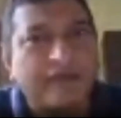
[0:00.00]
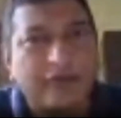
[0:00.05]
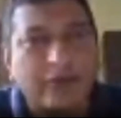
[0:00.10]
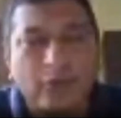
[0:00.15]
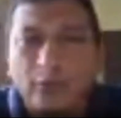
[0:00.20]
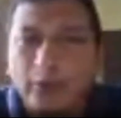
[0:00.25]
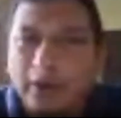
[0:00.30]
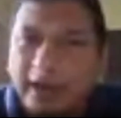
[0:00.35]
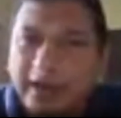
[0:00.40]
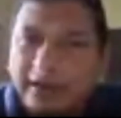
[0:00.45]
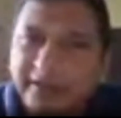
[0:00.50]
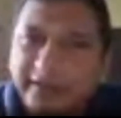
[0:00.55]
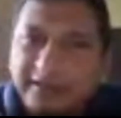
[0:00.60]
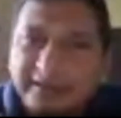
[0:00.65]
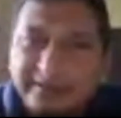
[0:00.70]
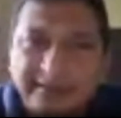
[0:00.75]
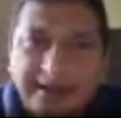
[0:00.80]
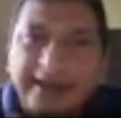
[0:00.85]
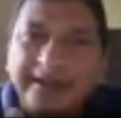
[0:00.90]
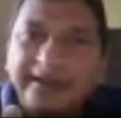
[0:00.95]
if you look at
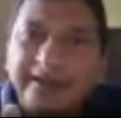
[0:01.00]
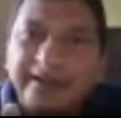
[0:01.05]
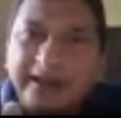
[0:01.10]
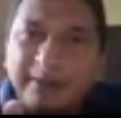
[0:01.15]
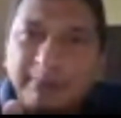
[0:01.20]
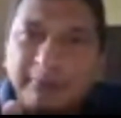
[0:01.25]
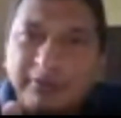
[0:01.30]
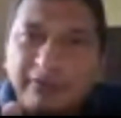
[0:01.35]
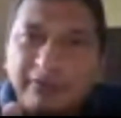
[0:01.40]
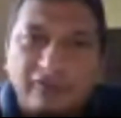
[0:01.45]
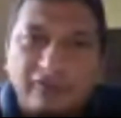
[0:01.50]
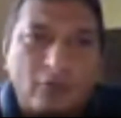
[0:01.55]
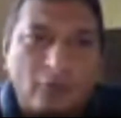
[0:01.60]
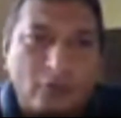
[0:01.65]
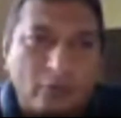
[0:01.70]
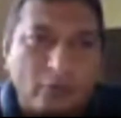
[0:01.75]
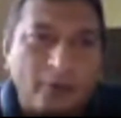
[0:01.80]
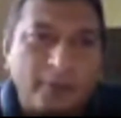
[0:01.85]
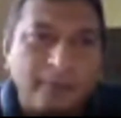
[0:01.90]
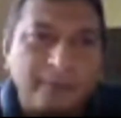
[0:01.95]
the slide number
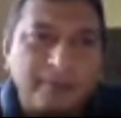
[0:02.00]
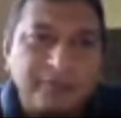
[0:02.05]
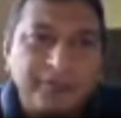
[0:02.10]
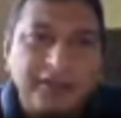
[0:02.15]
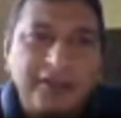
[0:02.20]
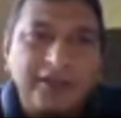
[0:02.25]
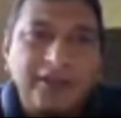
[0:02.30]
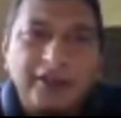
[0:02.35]
4,